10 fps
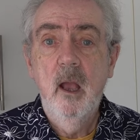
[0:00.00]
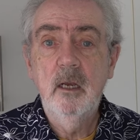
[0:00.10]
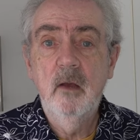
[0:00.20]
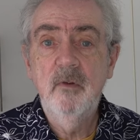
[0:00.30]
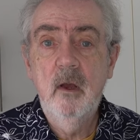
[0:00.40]

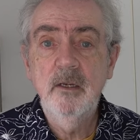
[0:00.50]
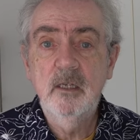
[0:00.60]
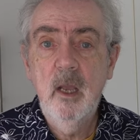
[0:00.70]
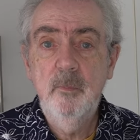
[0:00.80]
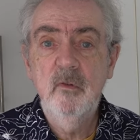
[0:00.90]
And I've lined a
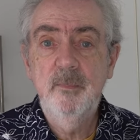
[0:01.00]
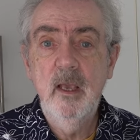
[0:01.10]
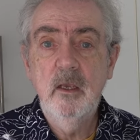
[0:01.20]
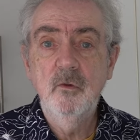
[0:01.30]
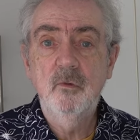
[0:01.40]
couple of
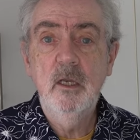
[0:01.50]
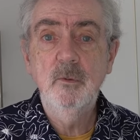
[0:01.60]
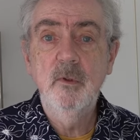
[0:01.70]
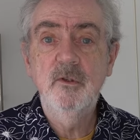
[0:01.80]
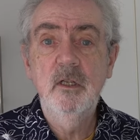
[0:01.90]
baking
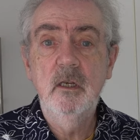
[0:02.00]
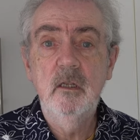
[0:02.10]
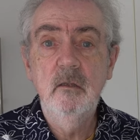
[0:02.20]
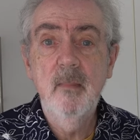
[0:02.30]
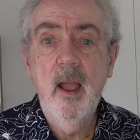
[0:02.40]
trays with
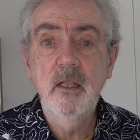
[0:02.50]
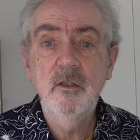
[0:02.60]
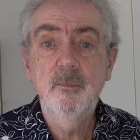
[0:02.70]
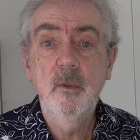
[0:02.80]
silicon mats,